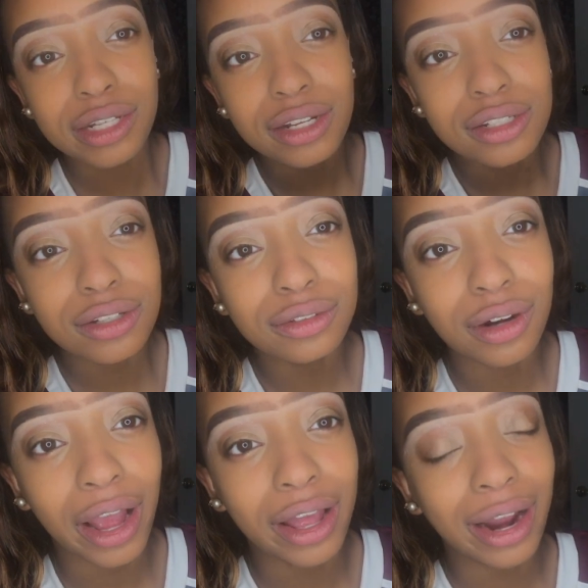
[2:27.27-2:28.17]
Is that still
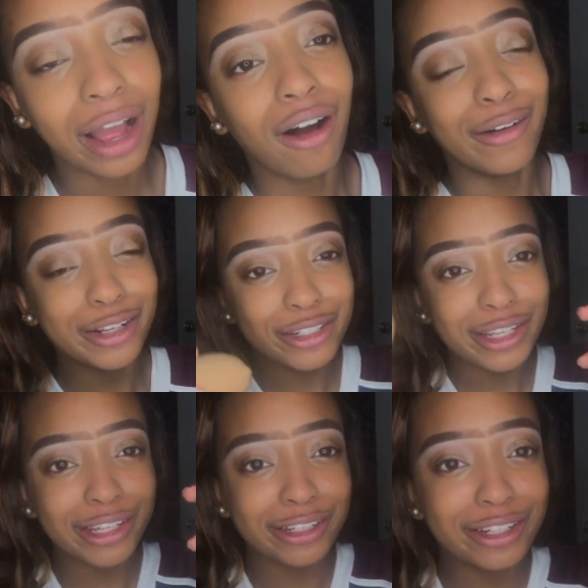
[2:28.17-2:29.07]
red? I
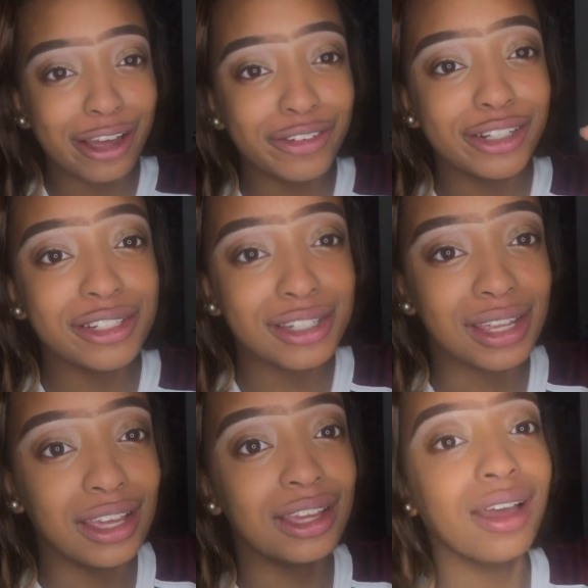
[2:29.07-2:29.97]
honestly can never
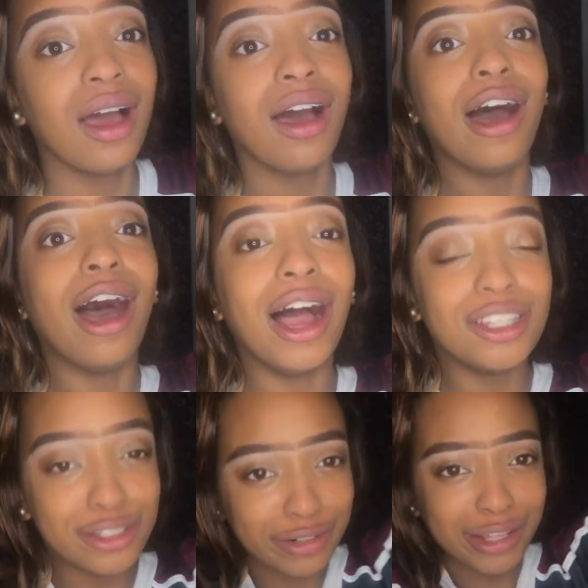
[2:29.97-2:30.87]
see. I
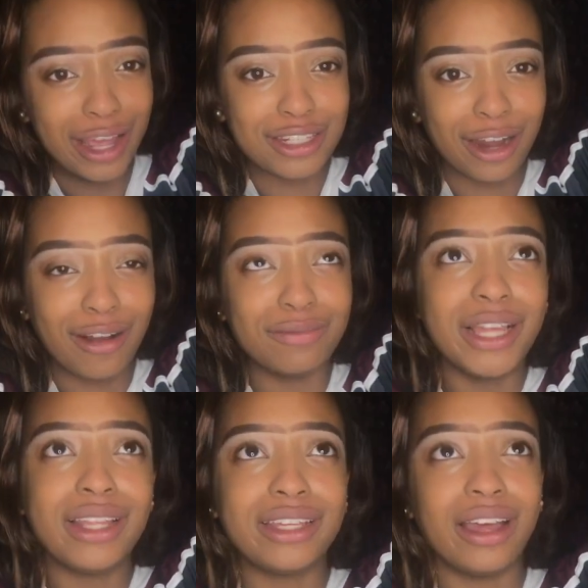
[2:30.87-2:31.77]
just realized I don't have
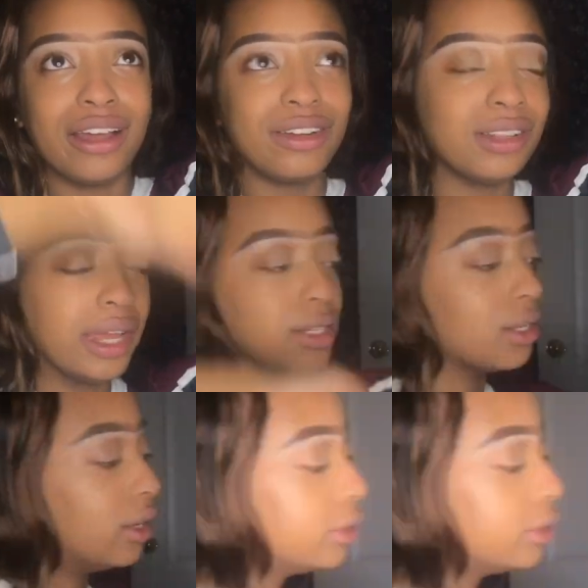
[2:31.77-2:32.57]
my like other lights on.